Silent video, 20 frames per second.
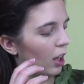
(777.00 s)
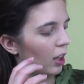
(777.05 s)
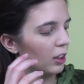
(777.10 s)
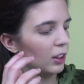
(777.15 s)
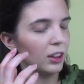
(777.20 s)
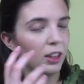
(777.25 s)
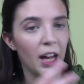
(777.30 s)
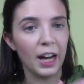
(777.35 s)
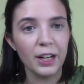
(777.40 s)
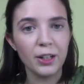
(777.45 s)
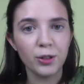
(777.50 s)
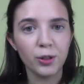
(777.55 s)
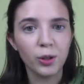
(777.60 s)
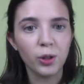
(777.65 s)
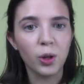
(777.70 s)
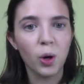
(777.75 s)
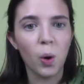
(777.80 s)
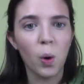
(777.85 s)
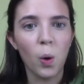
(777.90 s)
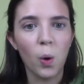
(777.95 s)
lighter
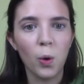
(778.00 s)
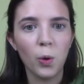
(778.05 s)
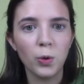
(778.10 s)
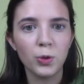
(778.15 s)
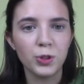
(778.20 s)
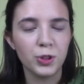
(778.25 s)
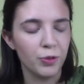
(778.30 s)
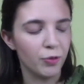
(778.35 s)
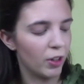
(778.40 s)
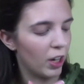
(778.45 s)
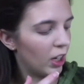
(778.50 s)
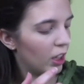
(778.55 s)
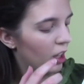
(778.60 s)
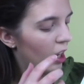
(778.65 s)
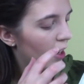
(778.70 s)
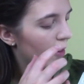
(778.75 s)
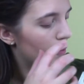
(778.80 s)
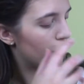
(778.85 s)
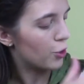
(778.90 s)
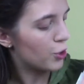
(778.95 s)
golds, you've got a
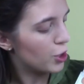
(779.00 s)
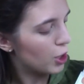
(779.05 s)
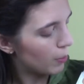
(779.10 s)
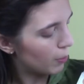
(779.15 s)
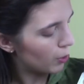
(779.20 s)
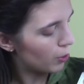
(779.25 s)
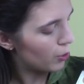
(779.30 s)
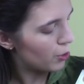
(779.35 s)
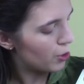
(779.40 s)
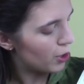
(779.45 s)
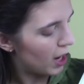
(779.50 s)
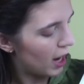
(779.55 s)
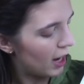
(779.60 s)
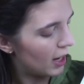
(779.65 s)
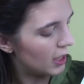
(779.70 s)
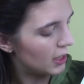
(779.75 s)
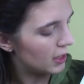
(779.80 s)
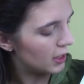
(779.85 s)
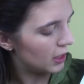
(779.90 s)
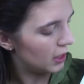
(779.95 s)
lot of shimmer
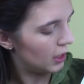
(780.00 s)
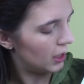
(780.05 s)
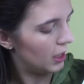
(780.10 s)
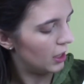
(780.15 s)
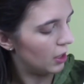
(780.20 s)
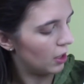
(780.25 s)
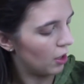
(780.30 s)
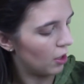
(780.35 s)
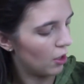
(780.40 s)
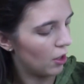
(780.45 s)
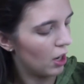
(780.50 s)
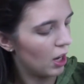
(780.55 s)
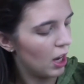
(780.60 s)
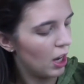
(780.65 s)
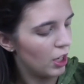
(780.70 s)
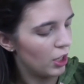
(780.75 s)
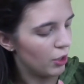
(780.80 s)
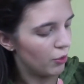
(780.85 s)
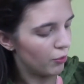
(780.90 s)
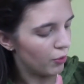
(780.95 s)
shades in here,
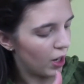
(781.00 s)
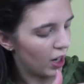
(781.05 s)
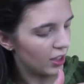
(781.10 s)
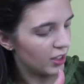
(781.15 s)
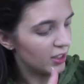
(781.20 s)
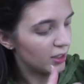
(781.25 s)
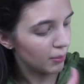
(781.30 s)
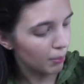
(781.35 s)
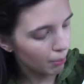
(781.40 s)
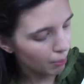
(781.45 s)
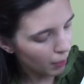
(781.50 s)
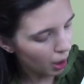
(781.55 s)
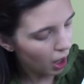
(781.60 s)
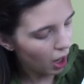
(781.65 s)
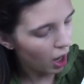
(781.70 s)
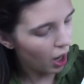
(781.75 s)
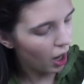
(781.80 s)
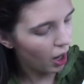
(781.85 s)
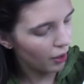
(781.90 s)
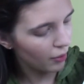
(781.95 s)
you've got some
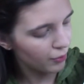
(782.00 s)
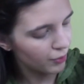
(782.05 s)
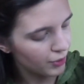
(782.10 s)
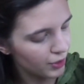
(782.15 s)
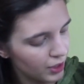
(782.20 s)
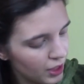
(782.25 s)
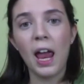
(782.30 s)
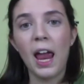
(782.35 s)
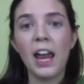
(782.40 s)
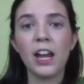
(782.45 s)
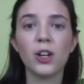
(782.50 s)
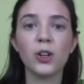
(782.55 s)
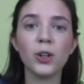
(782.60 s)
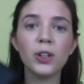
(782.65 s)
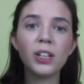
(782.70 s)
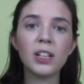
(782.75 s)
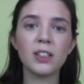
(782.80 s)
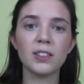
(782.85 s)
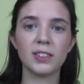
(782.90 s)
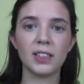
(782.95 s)
mauves. A
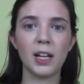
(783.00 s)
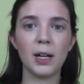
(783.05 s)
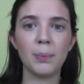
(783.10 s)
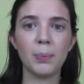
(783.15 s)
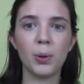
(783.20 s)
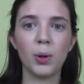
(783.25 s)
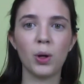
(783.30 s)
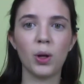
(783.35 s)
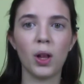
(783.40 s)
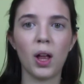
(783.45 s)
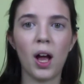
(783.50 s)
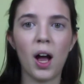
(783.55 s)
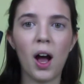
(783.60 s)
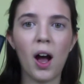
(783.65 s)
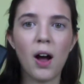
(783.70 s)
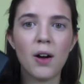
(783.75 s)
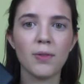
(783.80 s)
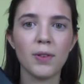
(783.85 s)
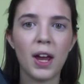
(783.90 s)
good example of